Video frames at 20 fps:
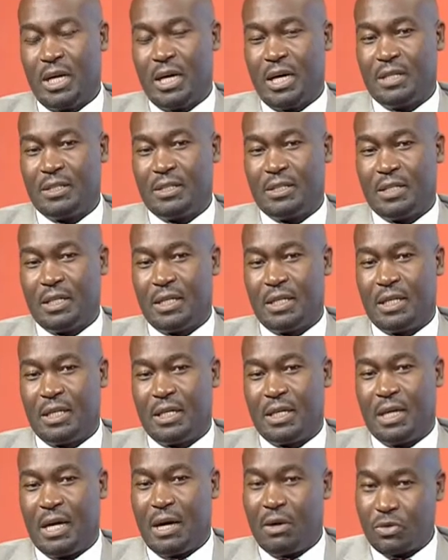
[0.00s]
as
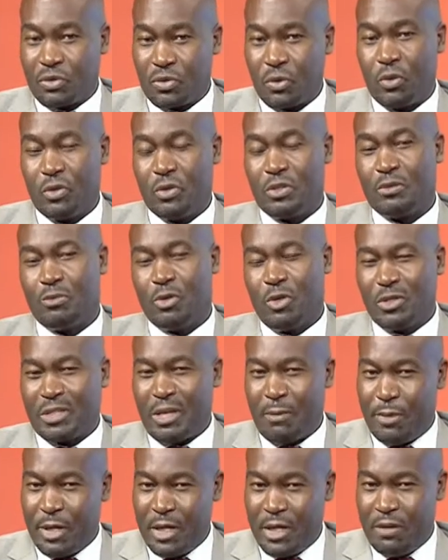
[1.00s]
households, because
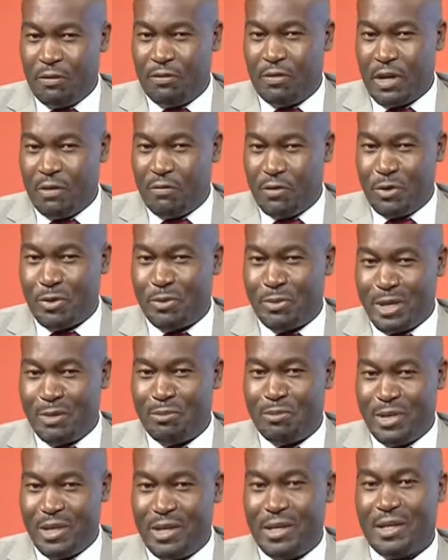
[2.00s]
I believe every
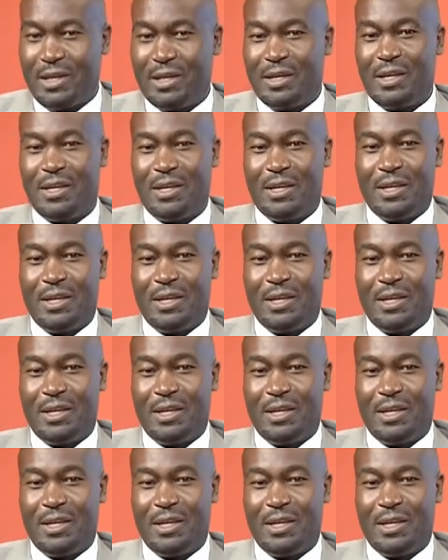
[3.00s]
human being,